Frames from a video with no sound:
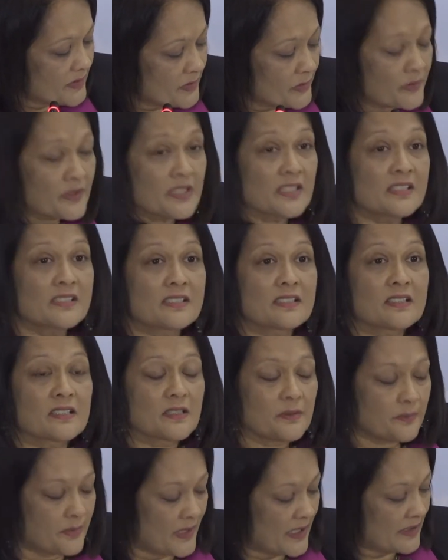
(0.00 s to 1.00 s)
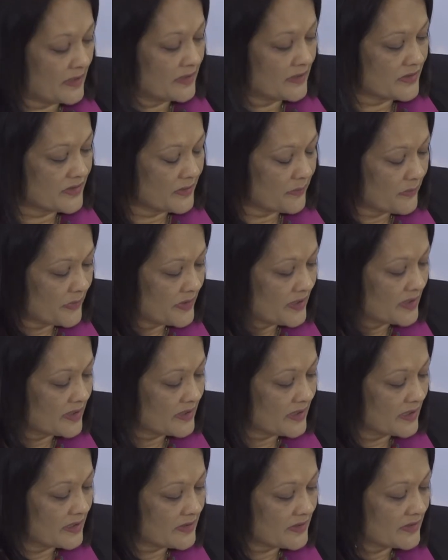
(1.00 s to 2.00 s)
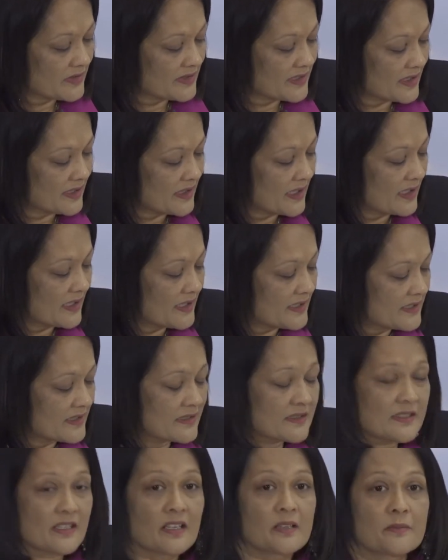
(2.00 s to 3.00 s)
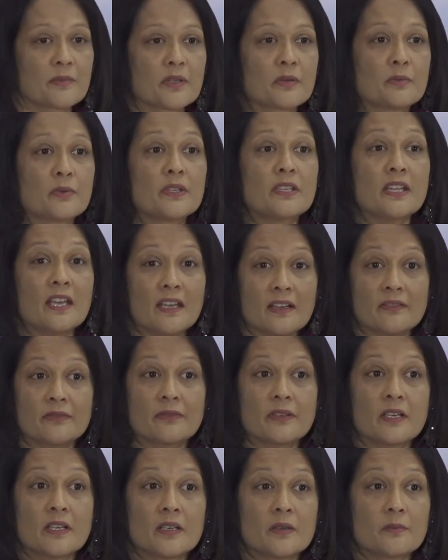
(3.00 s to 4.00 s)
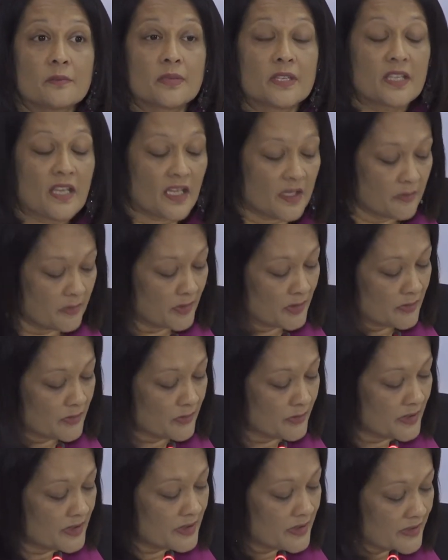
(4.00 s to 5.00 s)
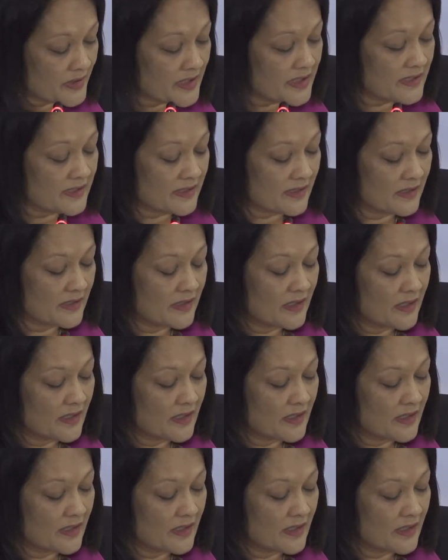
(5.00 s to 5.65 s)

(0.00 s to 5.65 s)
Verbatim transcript: through this uh, partnership with the Cultural Center, ladies and gentlemen, we have been able to increase